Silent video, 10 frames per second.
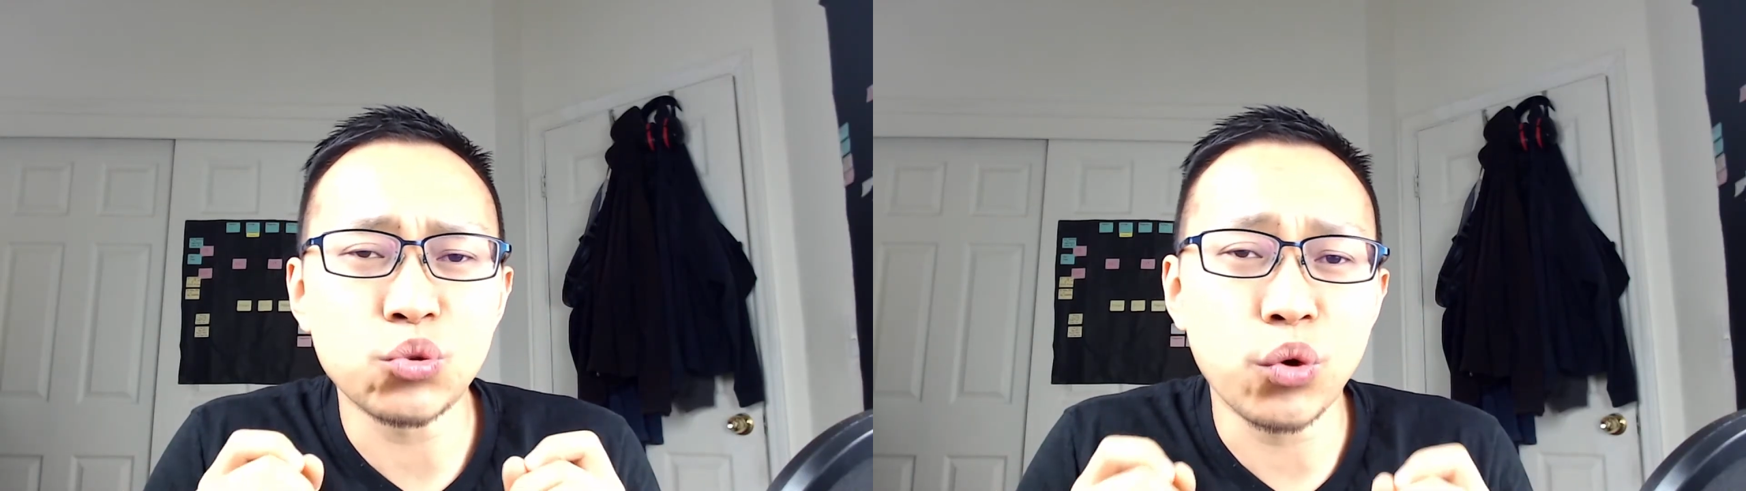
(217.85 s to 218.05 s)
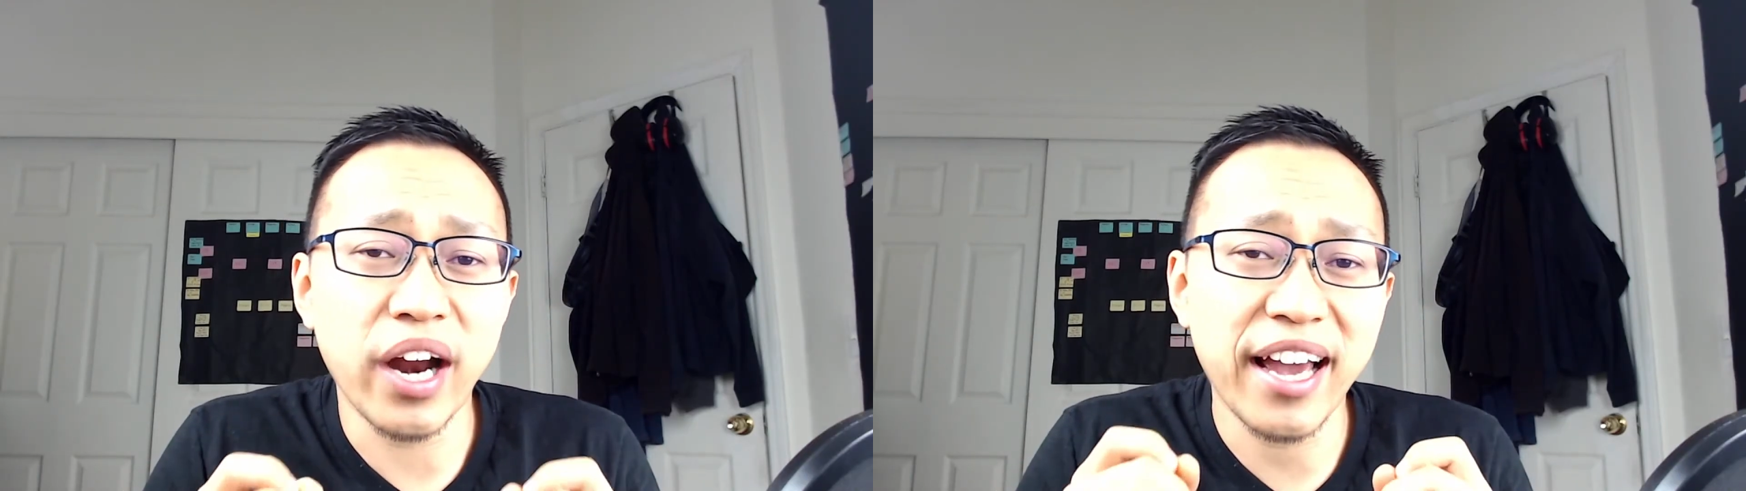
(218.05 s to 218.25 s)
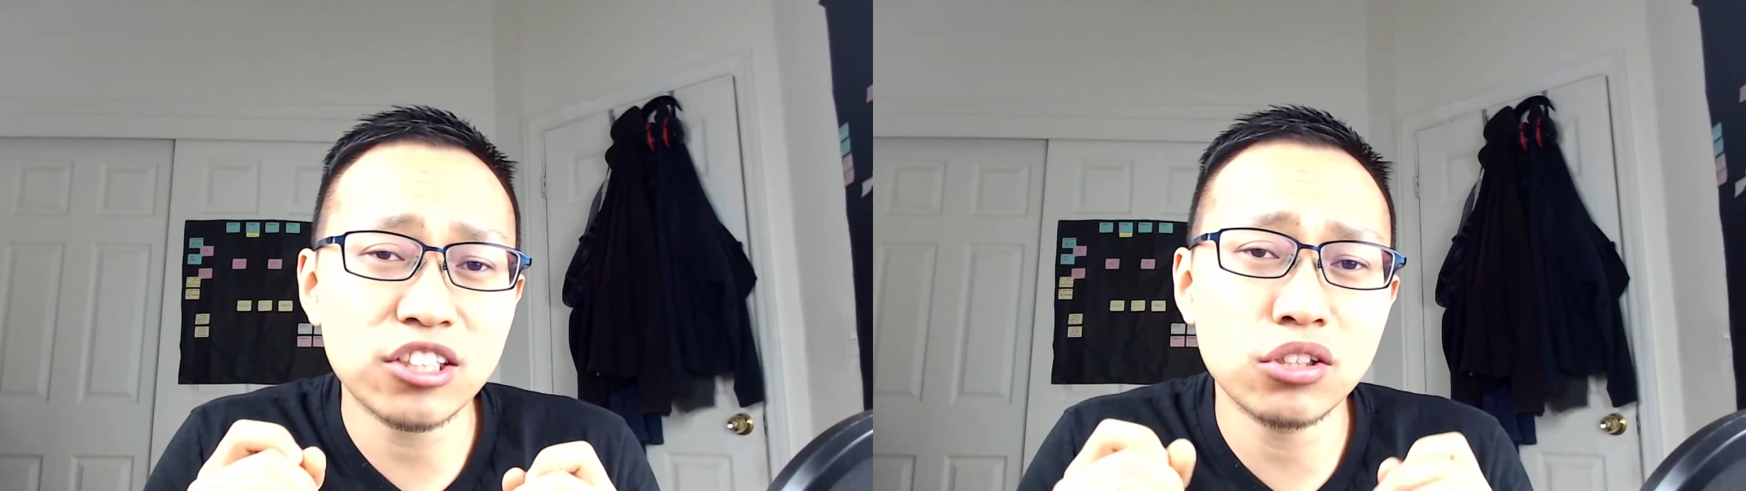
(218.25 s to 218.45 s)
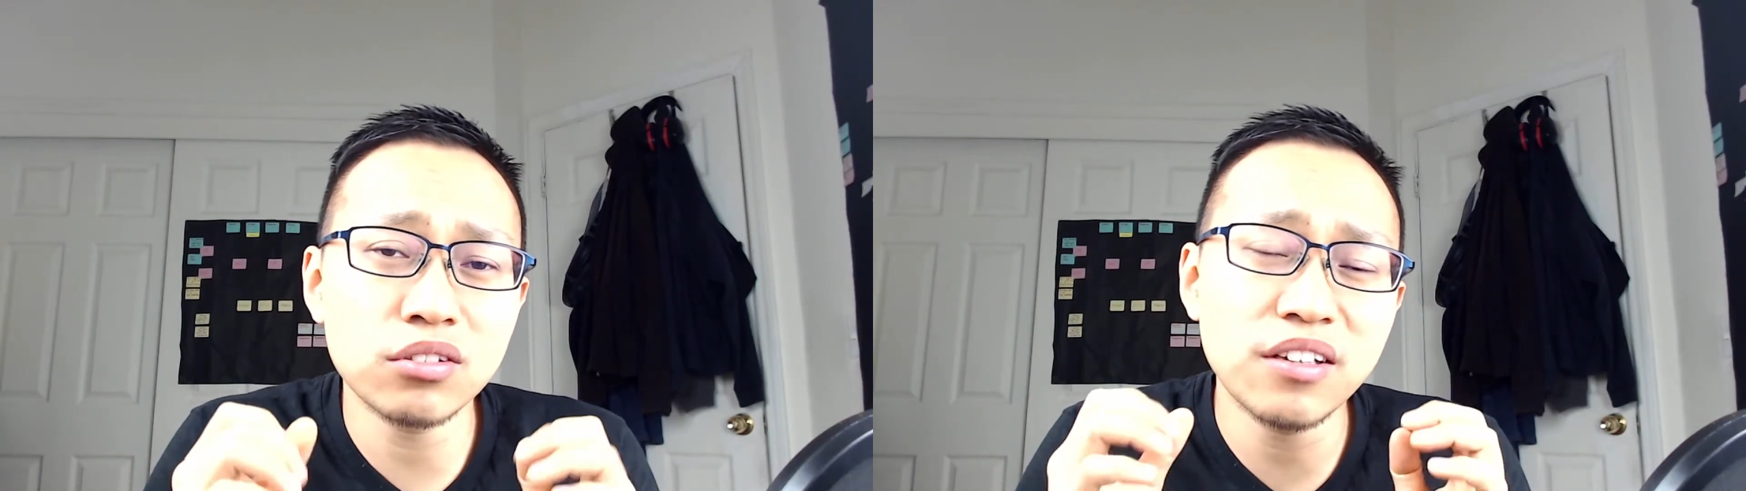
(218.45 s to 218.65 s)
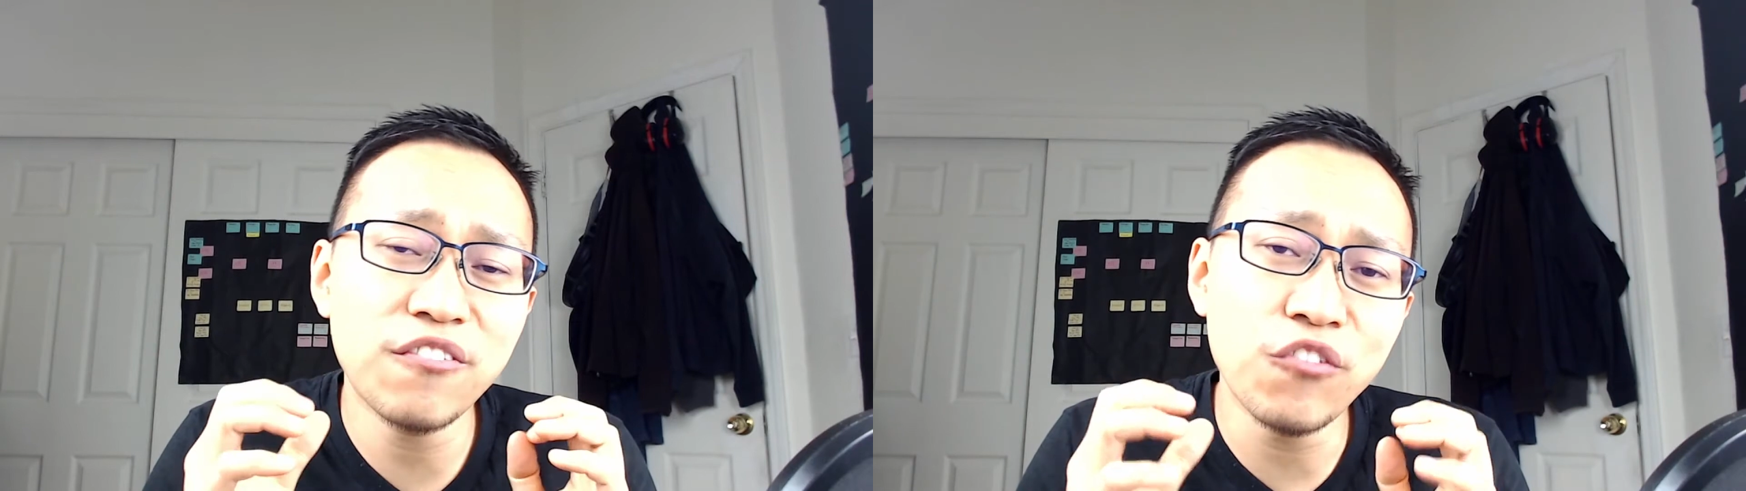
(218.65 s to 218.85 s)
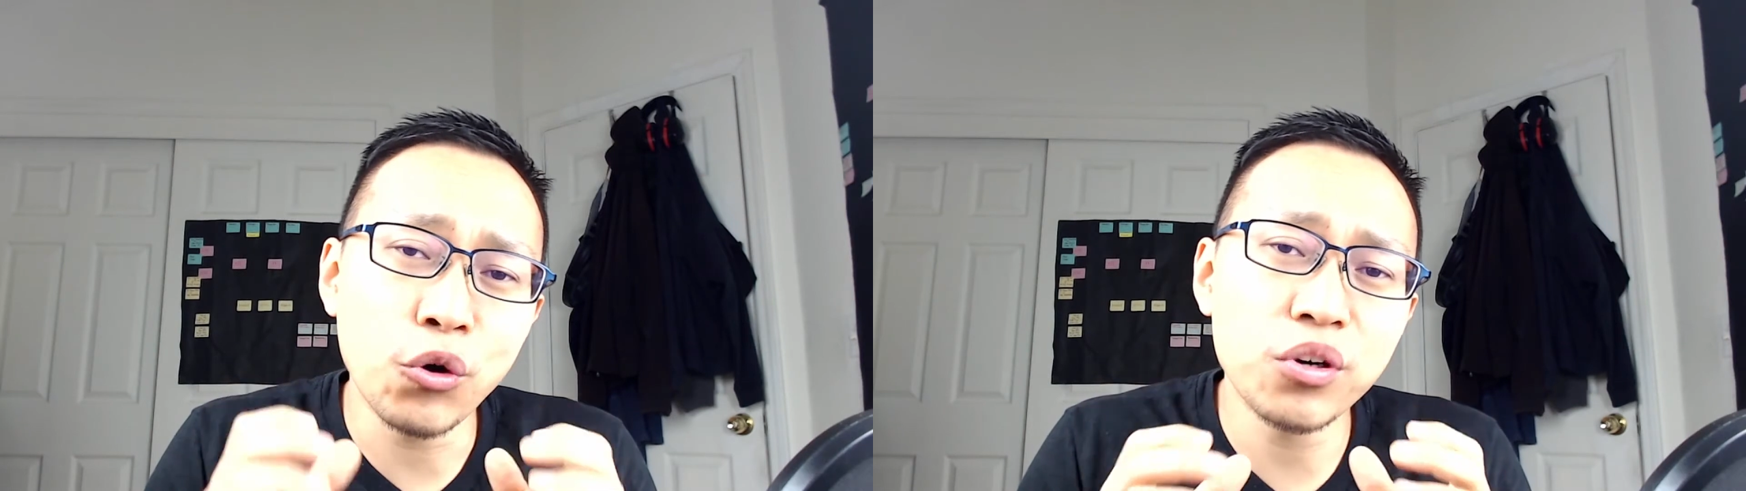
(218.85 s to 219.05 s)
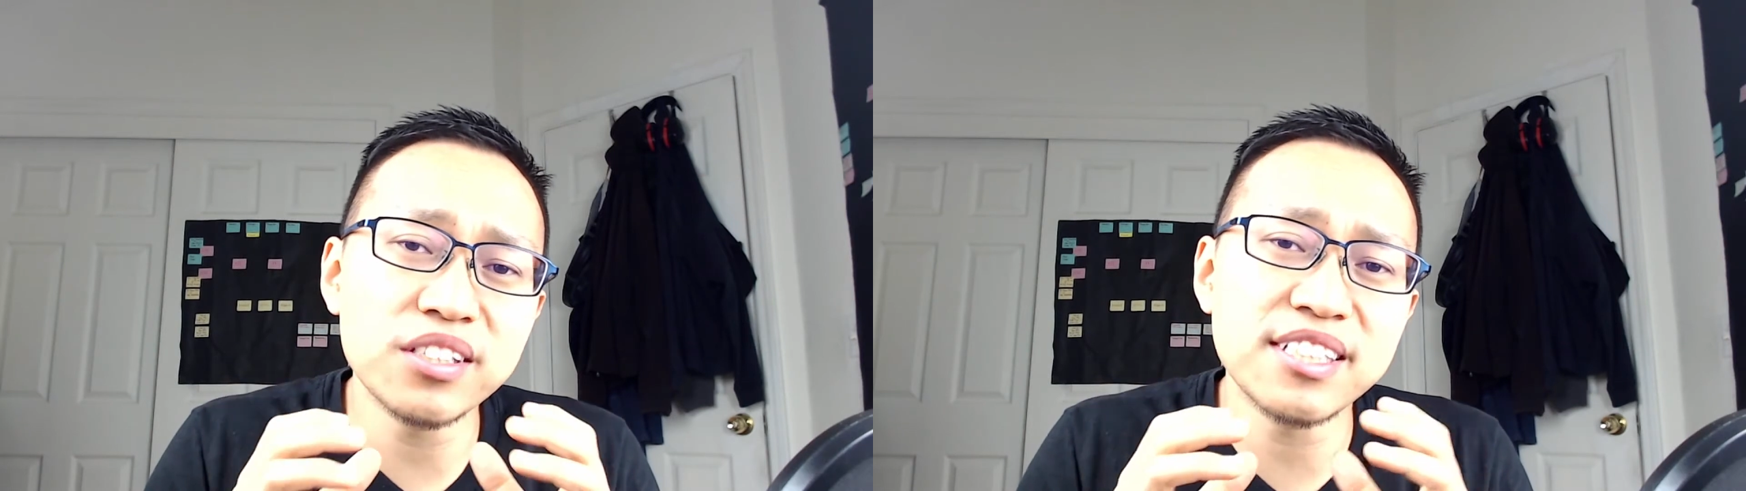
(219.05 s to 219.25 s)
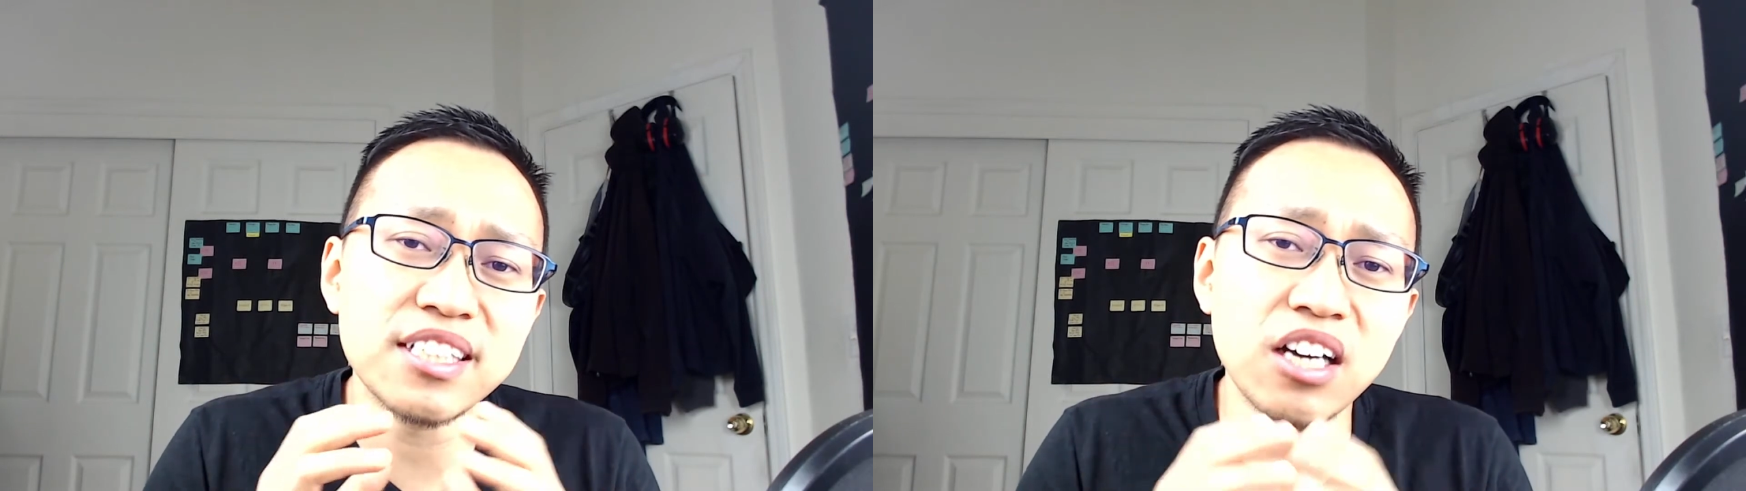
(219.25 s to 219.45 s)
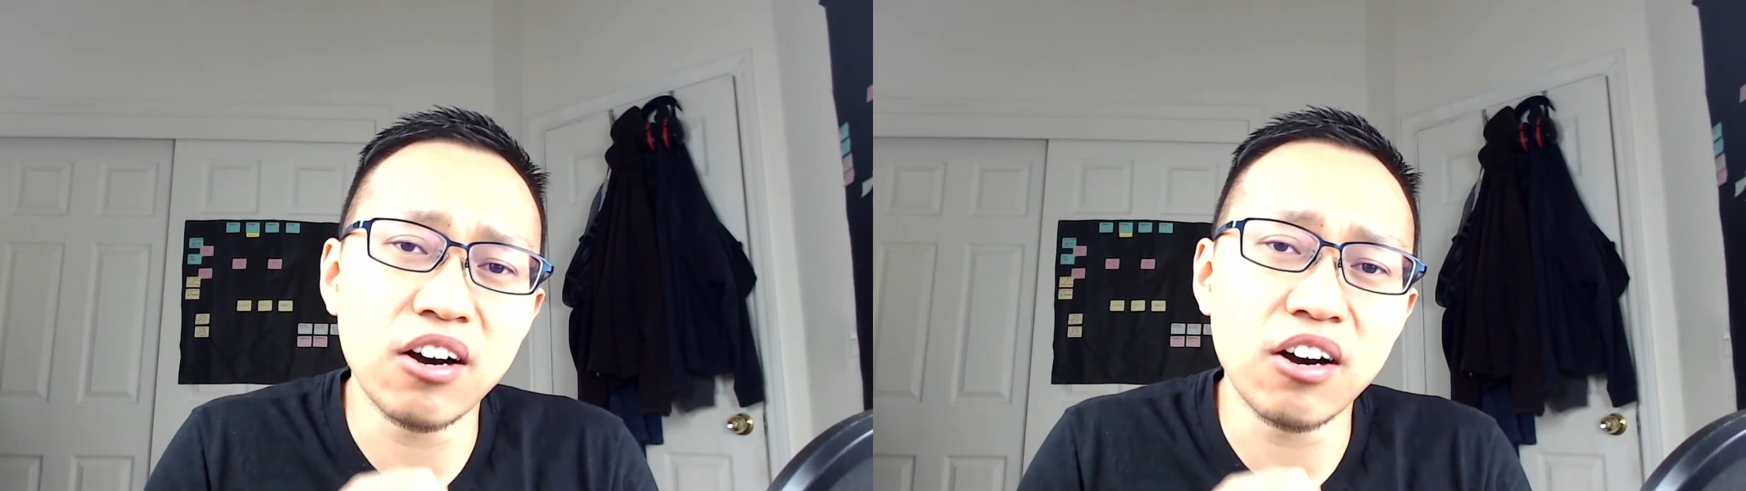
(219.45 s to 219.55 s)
we're actually focusing